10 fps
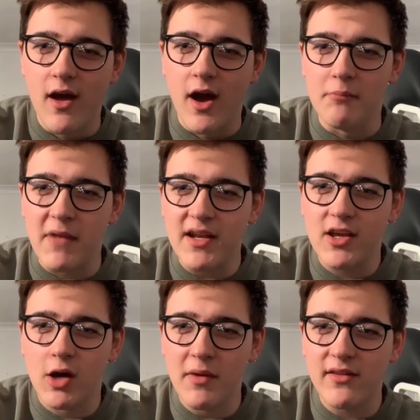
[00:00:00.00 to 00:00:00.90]
Any
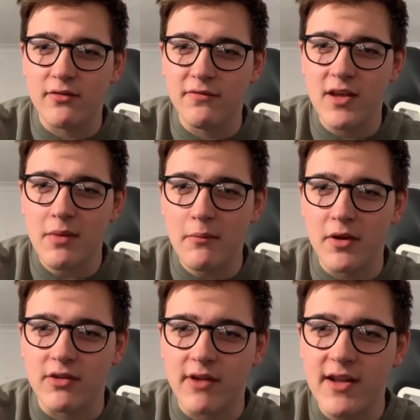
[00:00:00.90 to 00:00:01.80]
comments and feedback
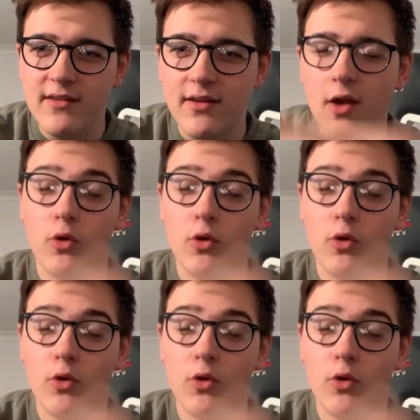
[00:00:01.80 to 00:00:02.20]
would be great.